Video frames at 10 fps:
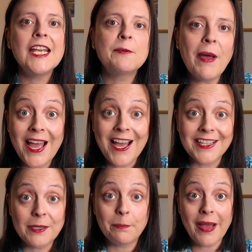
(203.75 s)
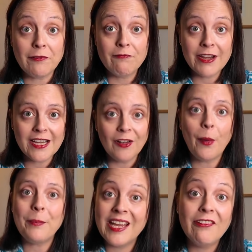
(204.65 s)
it's backed by
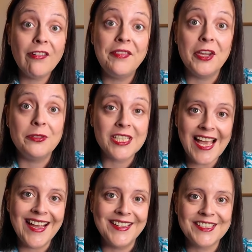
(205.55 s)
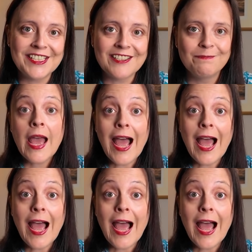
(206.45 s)
real peer-reviewed science.